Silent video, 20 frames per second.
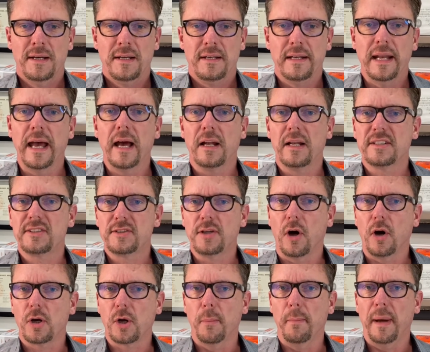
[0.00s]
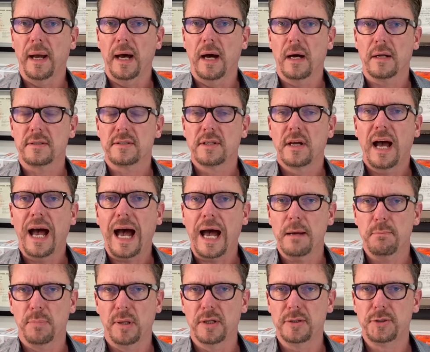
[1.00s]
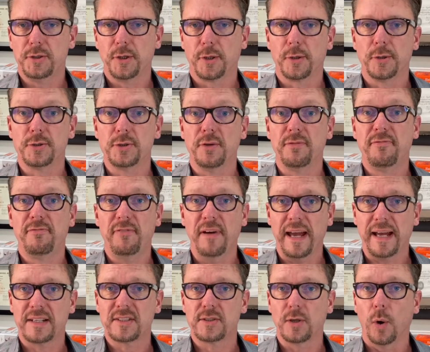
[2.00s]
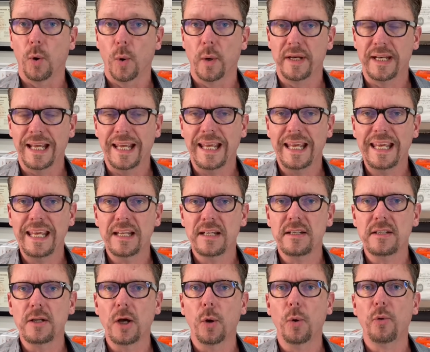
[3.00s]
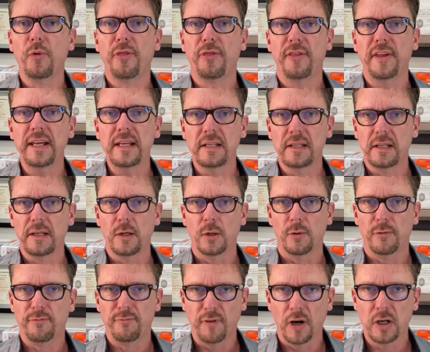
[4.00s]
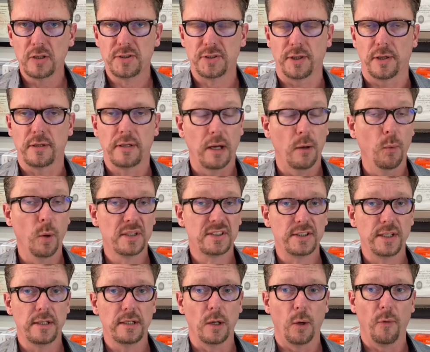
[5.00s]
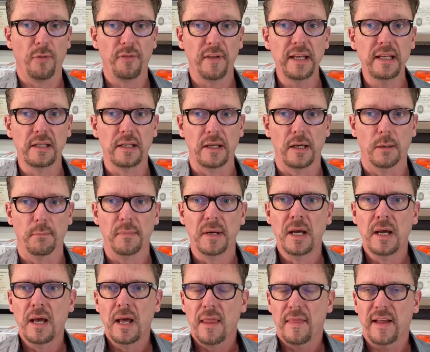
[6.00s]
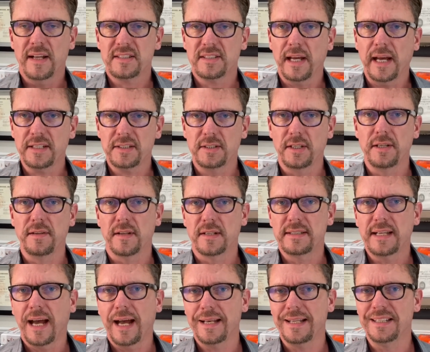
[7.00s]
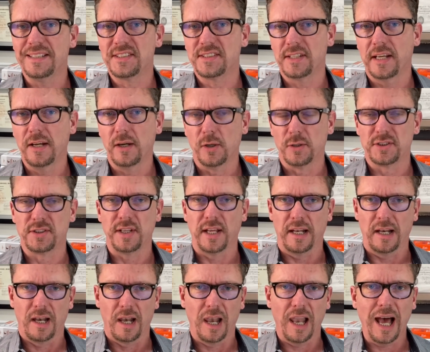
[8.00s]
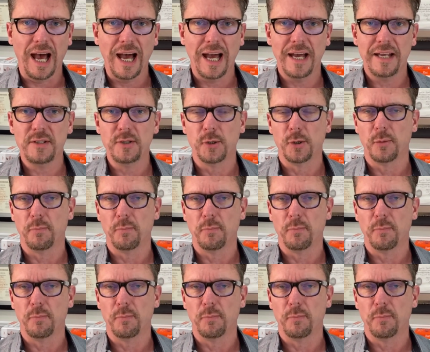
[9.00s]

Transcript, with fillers: Now let's talk about high blood sugar's effects on endothelial function. Now what's endothelium? That's actually the tiny cells that line your